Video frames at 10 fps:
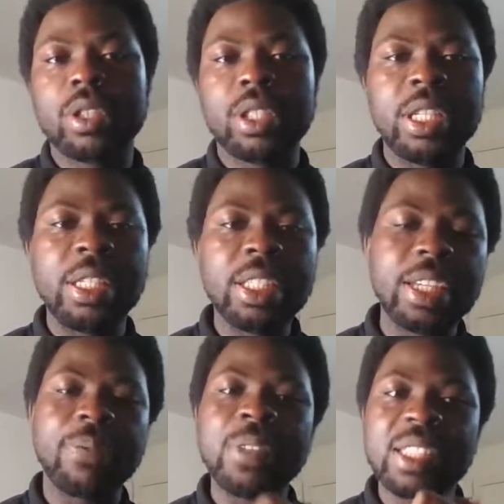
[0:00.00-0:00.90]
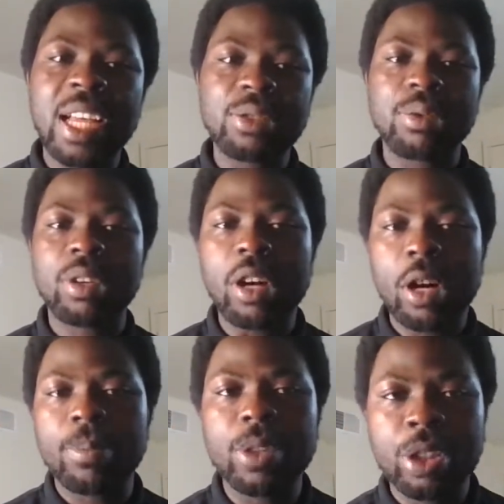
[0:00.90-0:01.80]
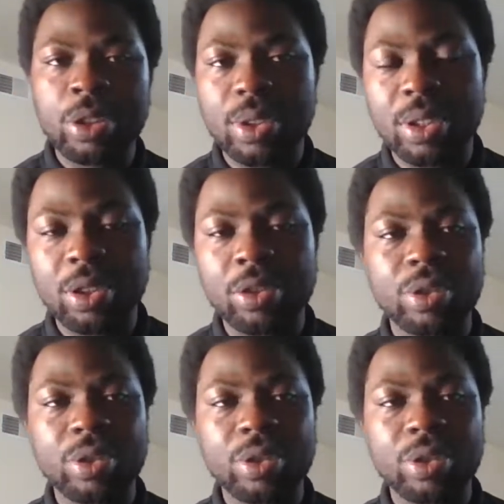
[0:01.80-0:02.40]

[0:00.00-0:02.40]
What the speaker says: they need a visa to come into the country.